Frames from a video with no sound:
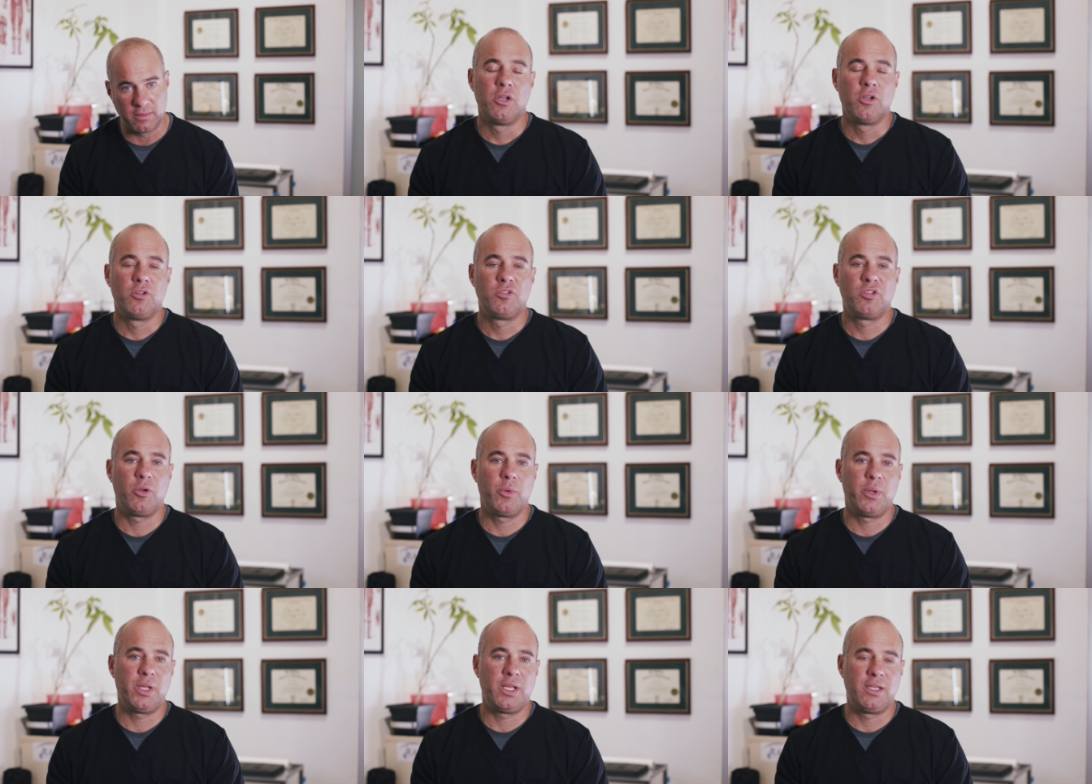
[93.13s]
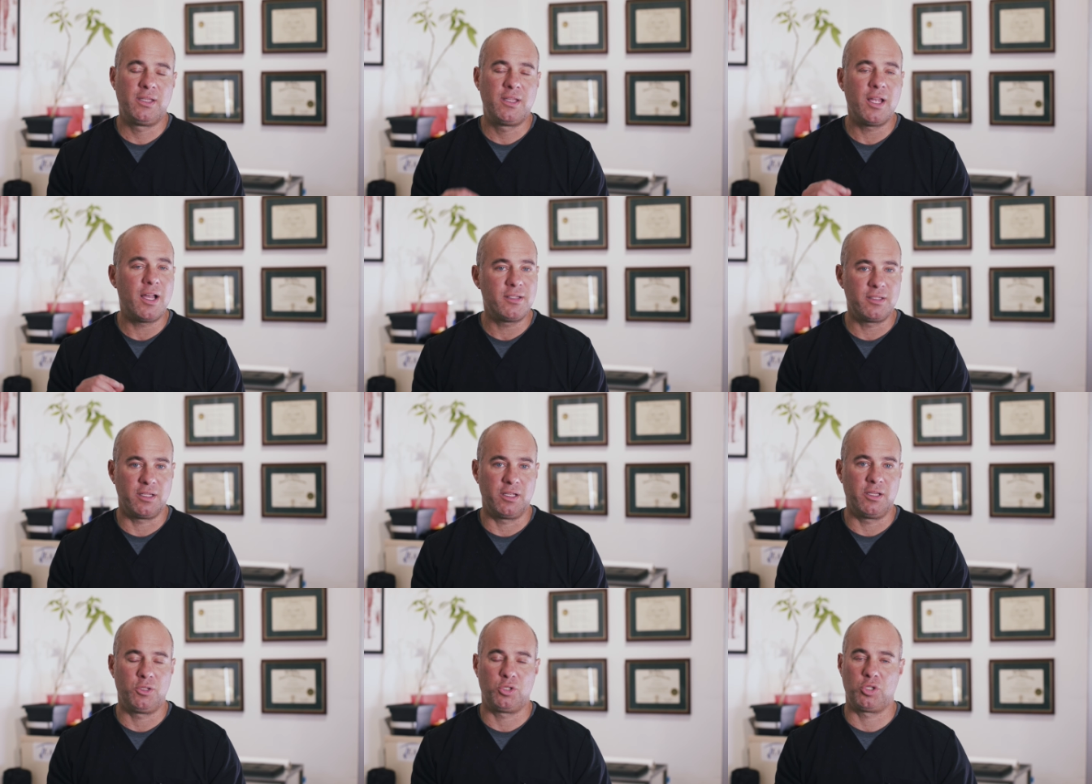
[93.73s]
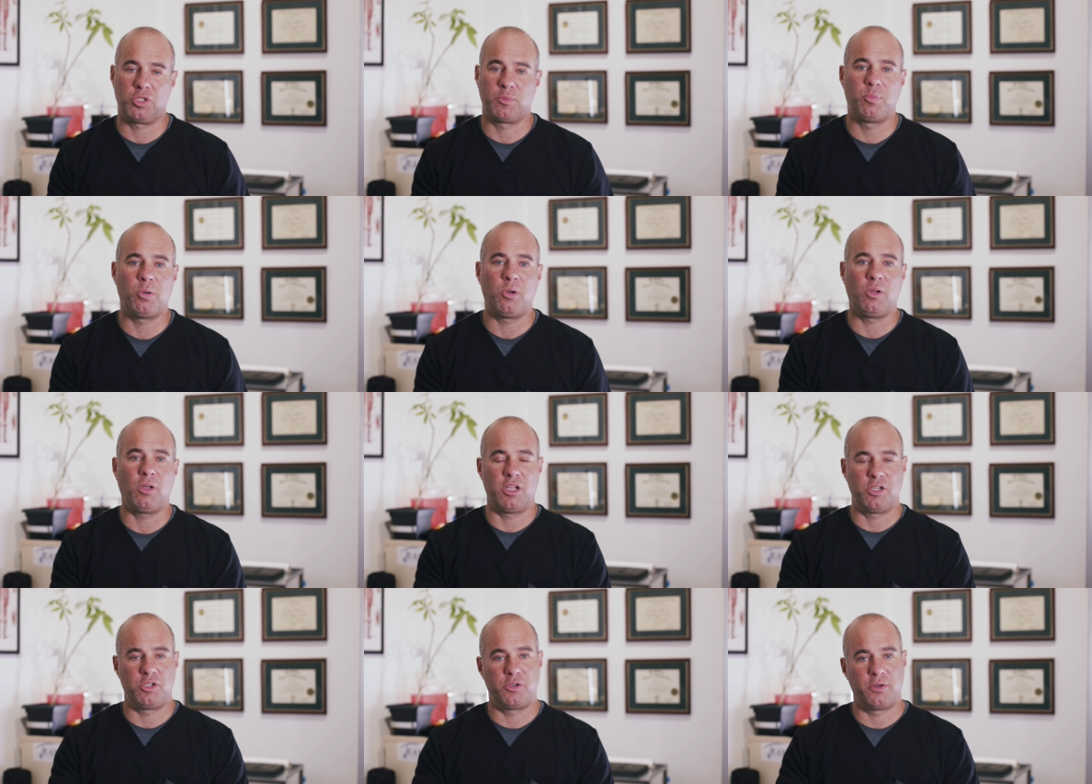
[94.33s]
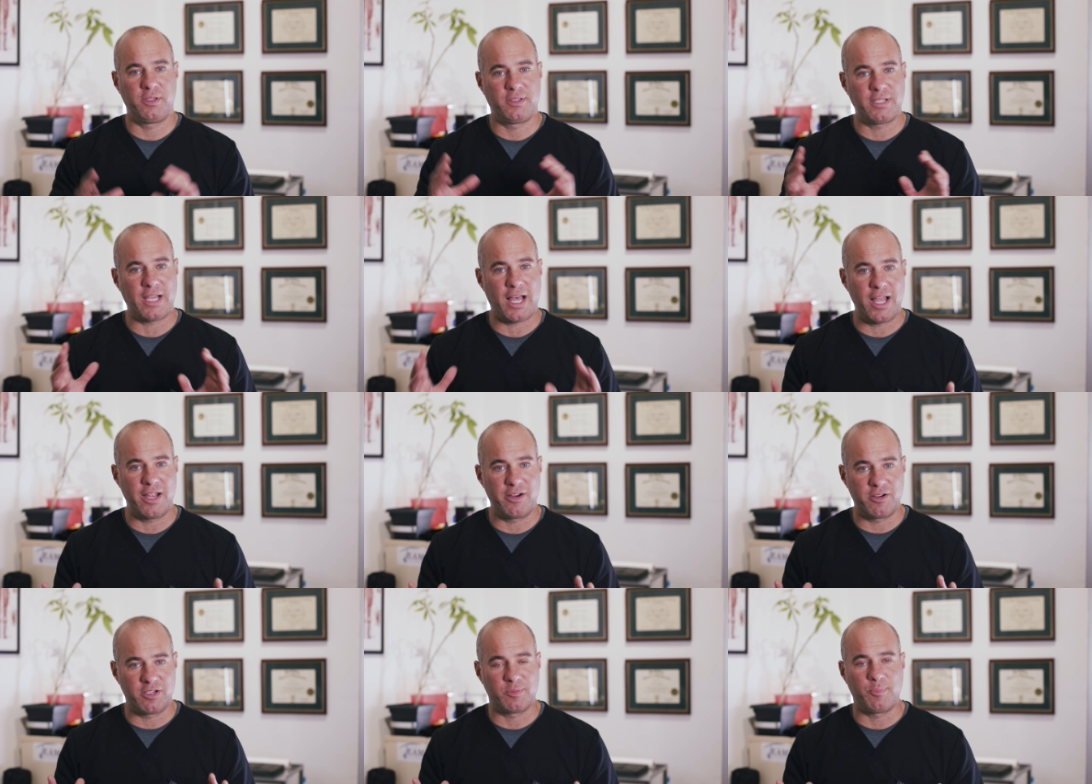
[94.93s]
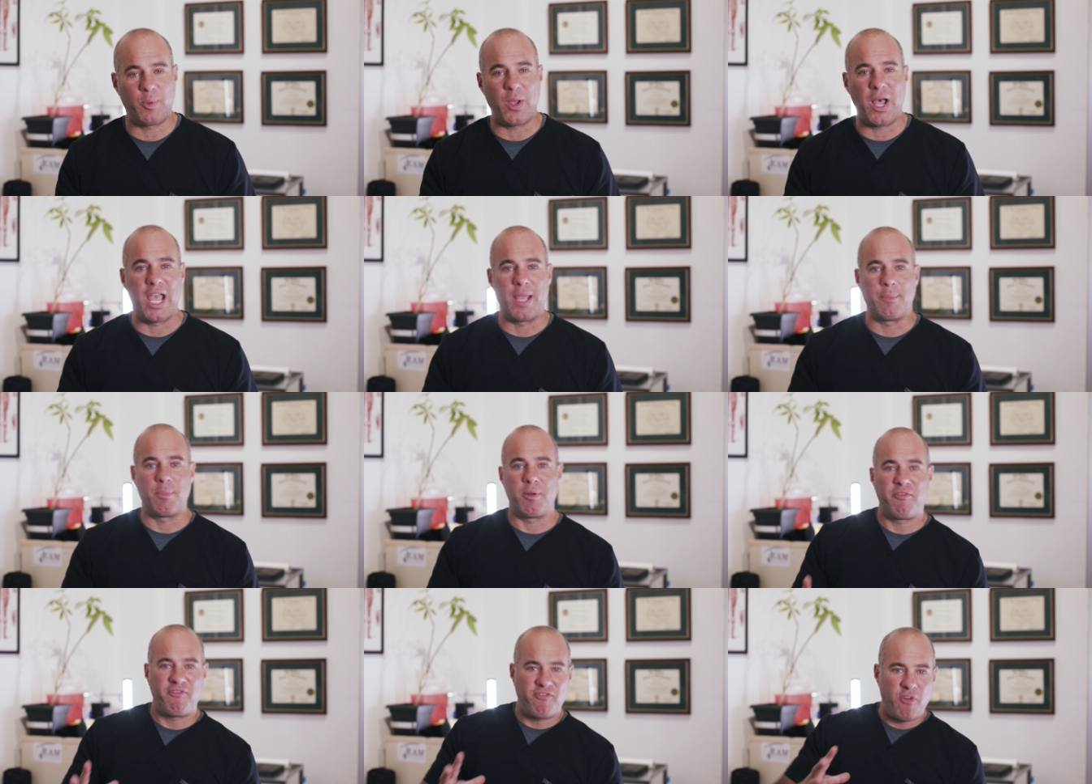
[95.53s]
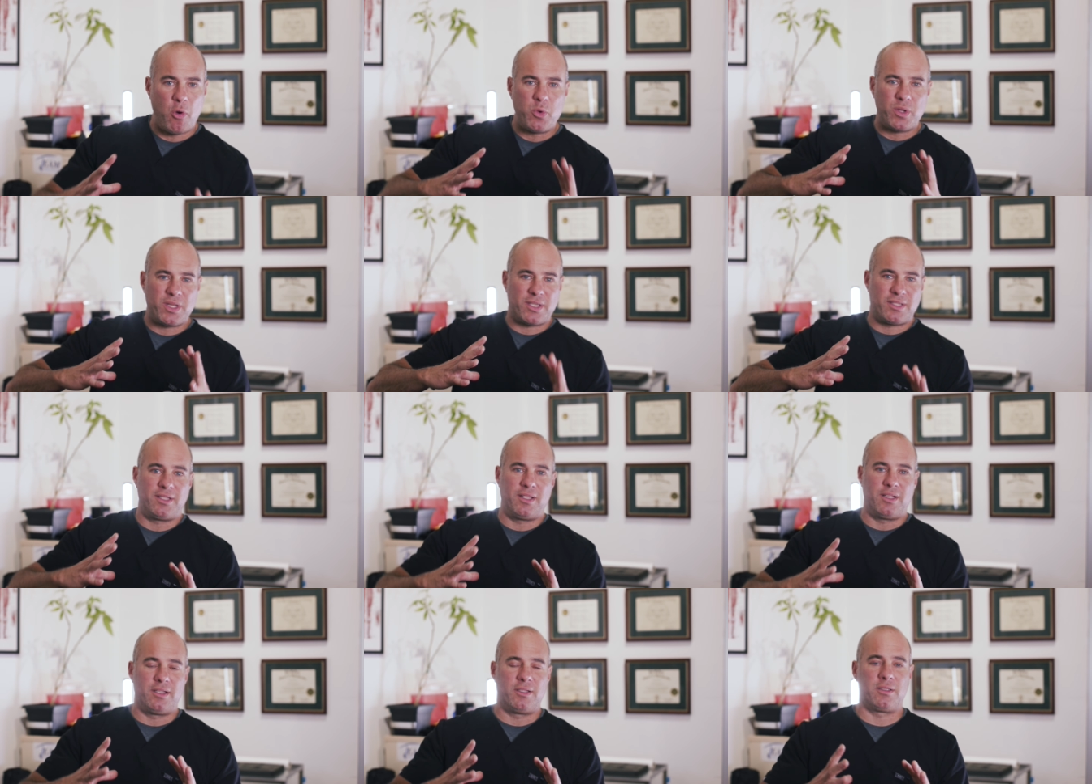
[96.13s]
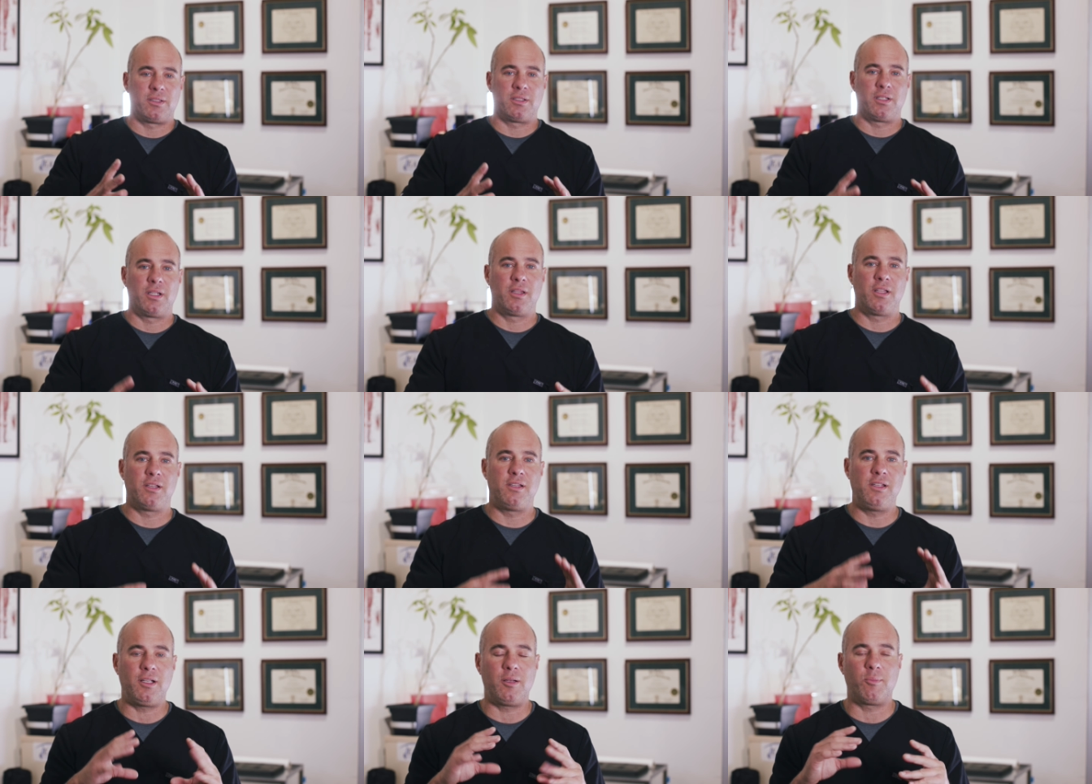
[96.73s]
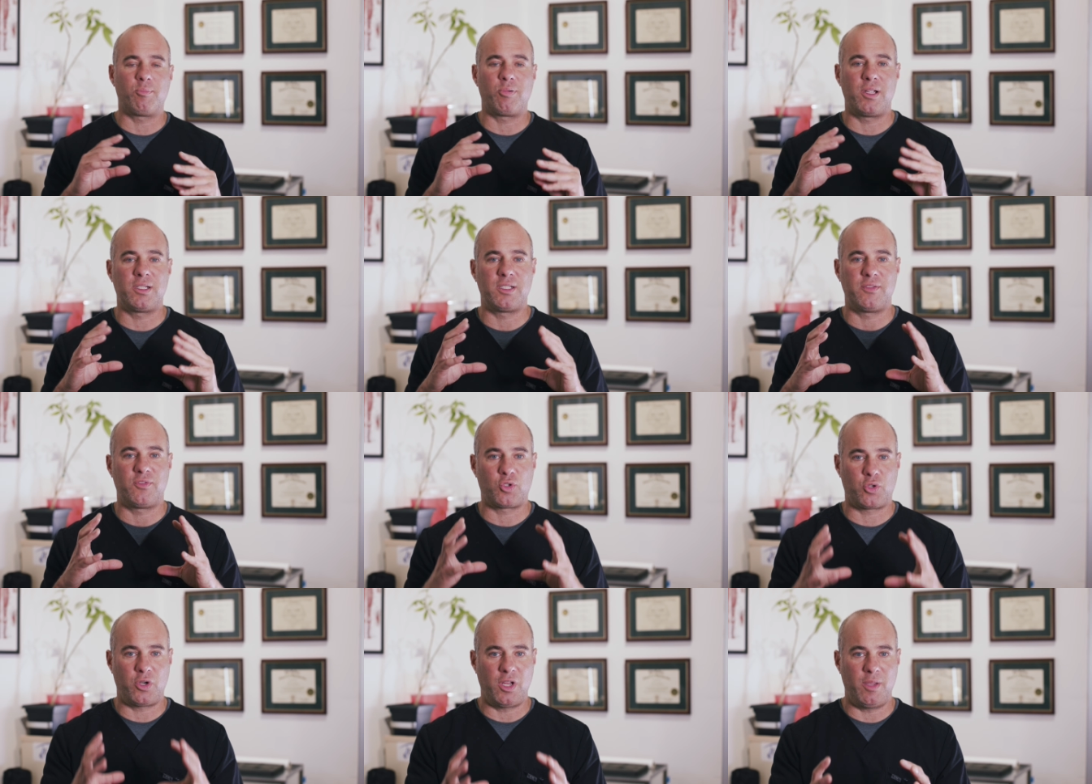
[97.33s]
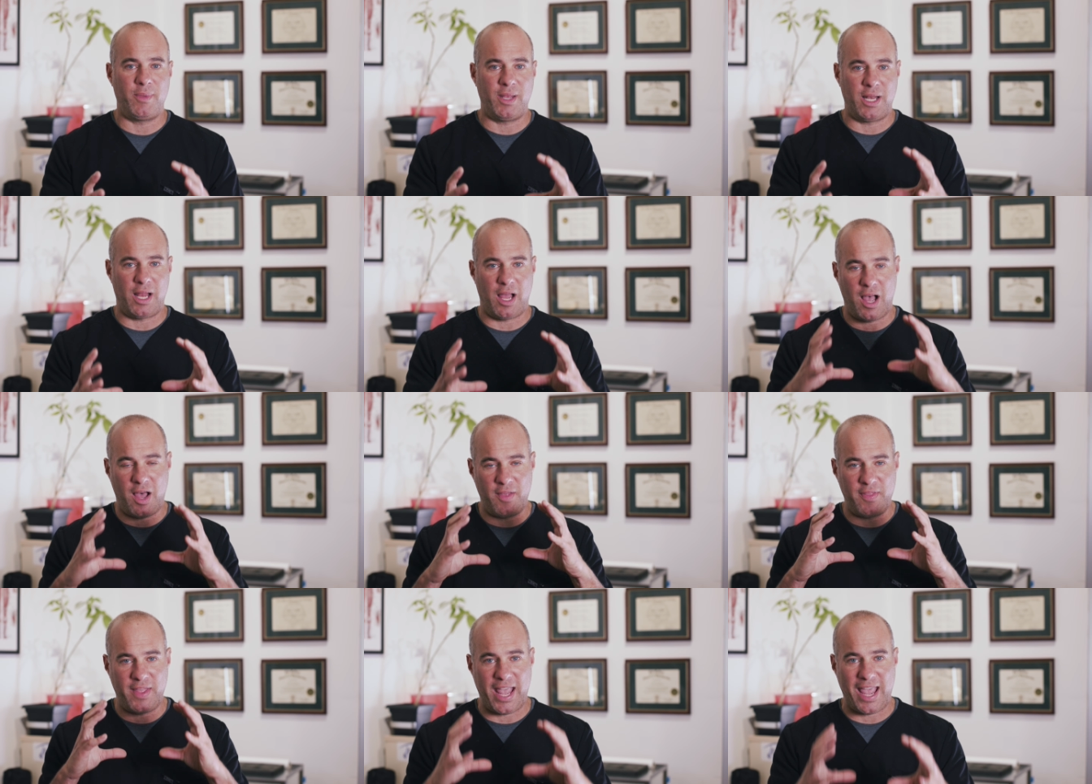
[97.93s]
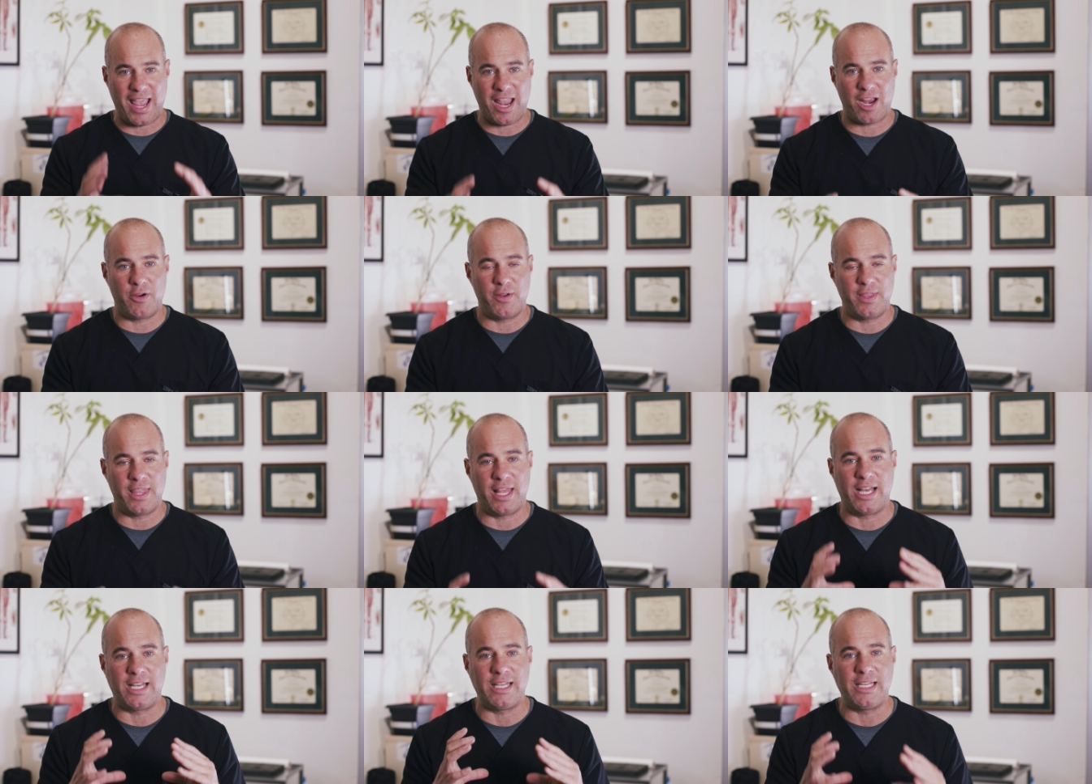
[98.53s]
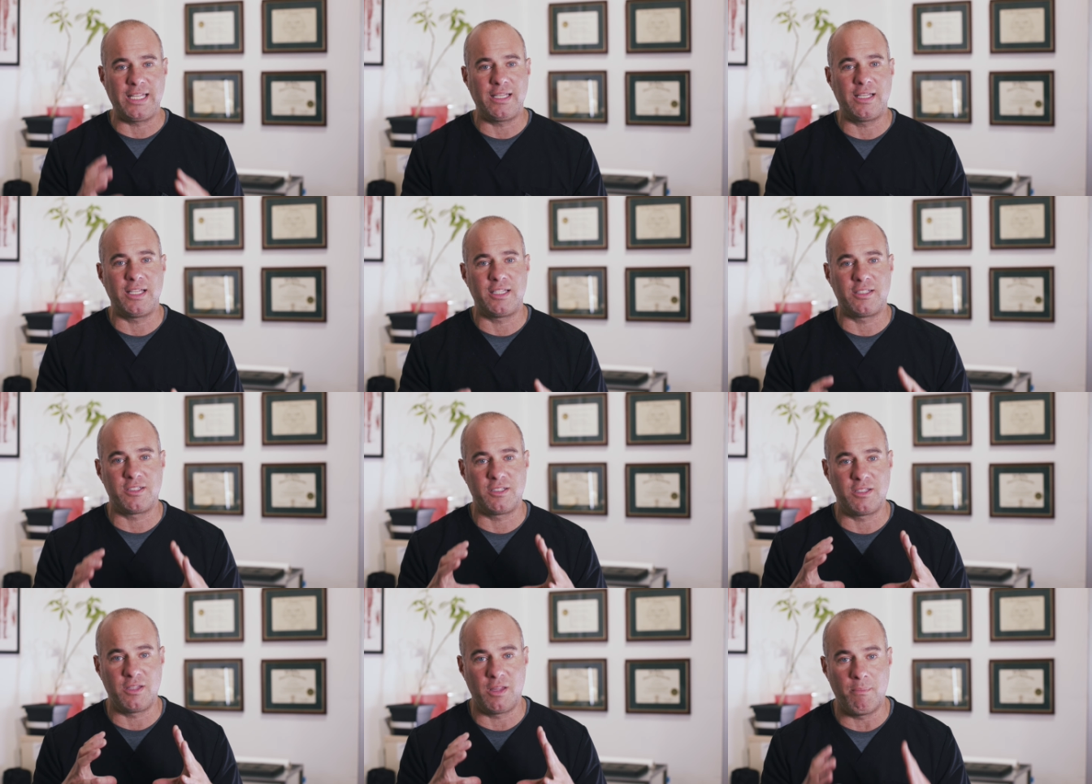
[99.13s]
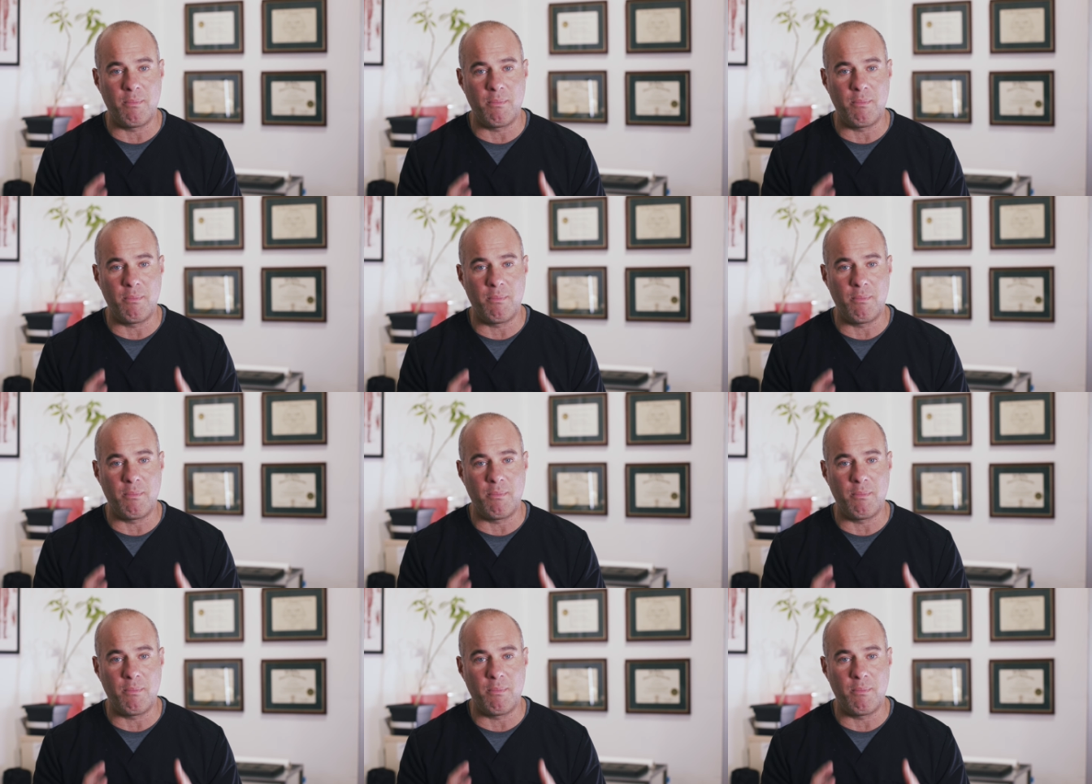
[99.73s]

So it doesn't just pull on your entire spine, but focuses the decompressive treatment on the area that it needs the